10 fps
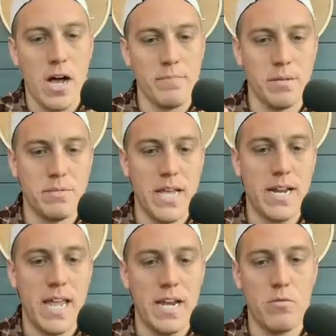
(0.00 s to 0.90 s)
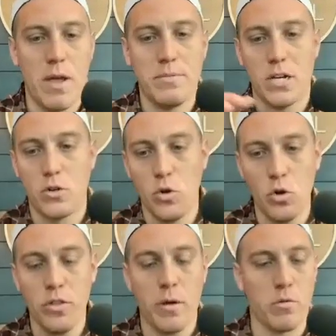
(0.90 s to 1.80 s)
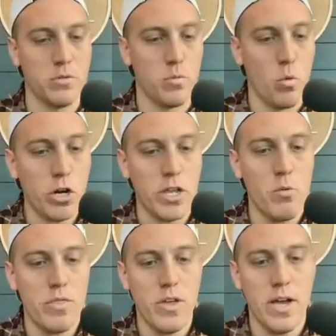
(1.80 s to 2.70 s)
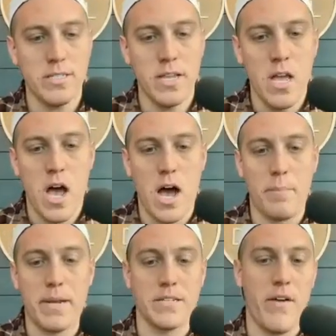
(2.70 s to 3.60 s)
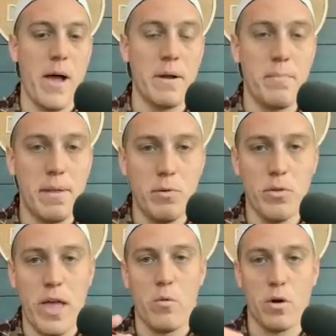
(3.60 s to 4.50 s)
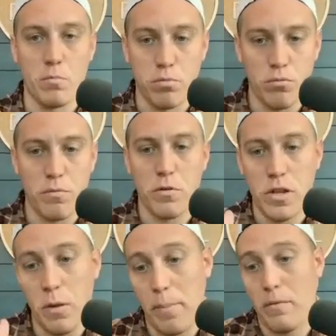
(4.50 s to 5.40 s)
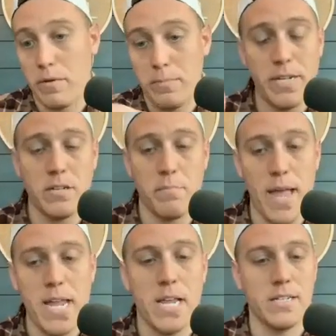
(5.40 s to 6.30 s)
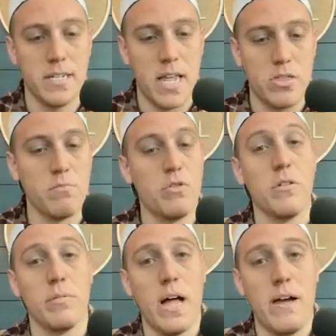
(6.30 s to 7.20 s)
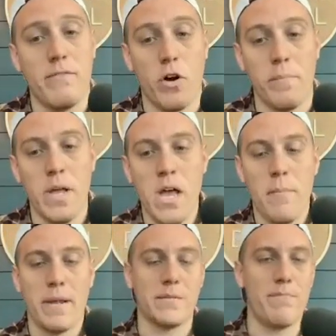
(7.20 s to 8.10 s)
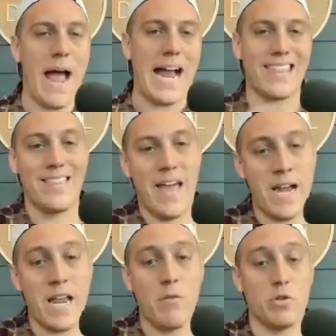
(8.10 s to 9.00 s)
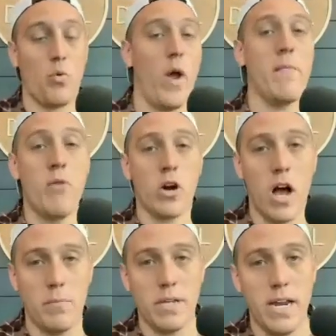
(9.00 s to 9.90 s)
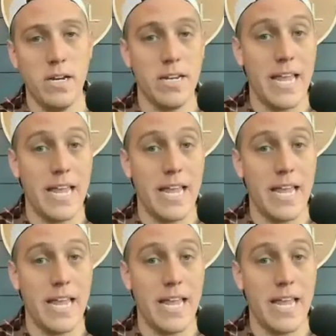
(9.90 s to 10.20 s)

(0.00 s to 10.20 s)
some dedicated reps at Google that were working with us because of how many people that were basically paying us to get them through the platform. Because back then it was way more complicated to